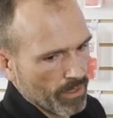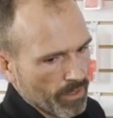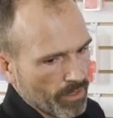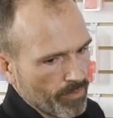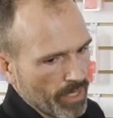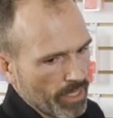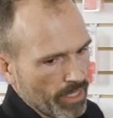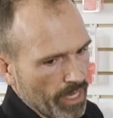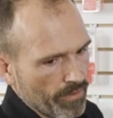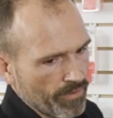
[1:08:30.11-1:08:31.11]
It's a
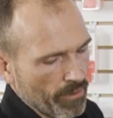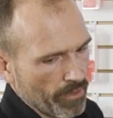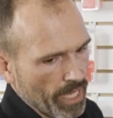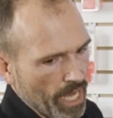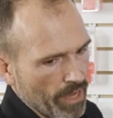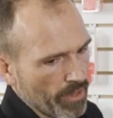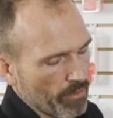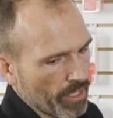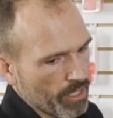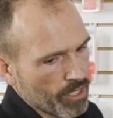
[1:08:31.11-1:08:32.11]
PDF that we have
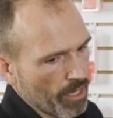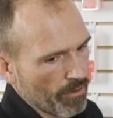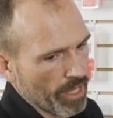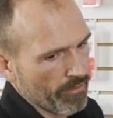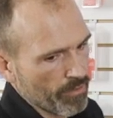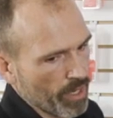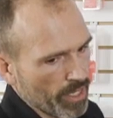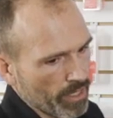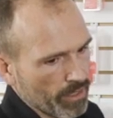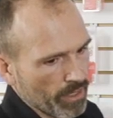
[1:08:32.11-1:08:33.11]
that we can share with
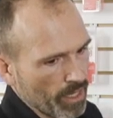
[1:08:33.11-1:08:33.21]
everybody.